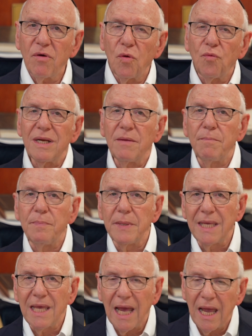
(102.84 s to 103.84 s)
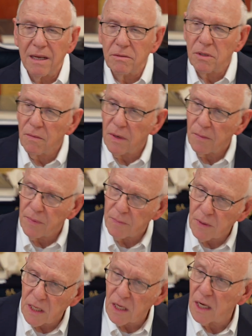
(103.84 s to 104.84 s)
already begun
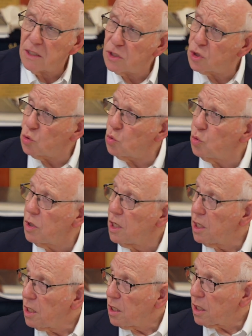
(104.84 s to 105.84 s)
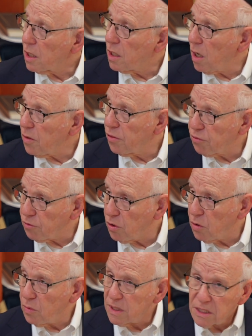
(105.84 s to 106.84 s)
to go
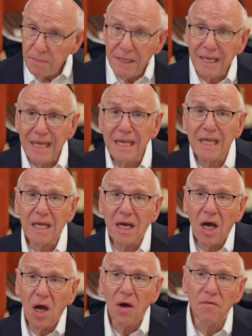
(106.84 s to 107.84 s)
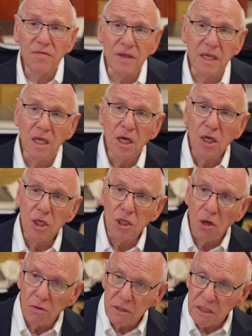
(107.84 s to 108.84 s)
through was the beginning of the
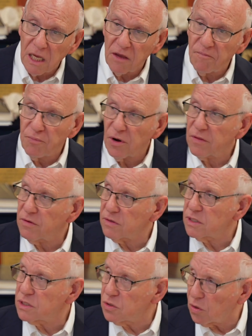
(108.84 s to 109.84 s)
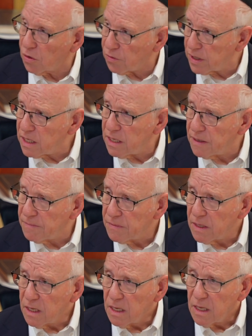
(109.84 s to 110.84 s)
Yosef brothers story.
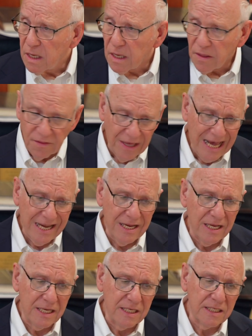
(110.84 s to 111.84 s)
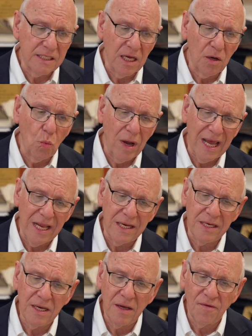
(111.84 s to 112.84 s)
And that is
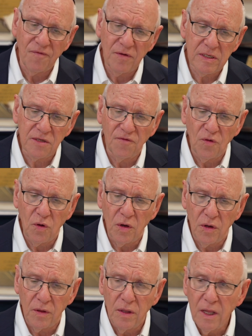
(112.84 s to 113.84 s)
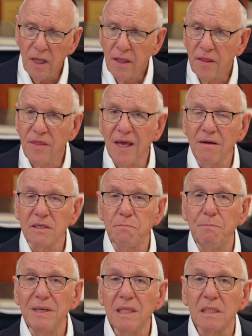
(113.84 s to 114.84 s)
when, first of all, there's
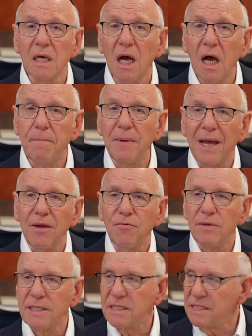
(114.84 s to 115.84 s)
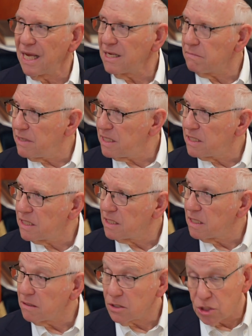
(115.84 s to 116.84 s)
built up a resentment,
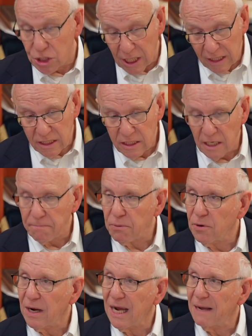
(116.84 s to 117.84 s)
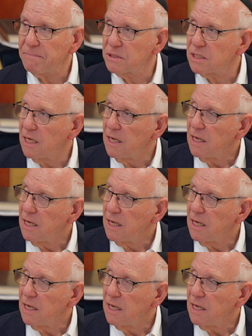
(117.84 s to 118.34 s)
jealousy perhaps,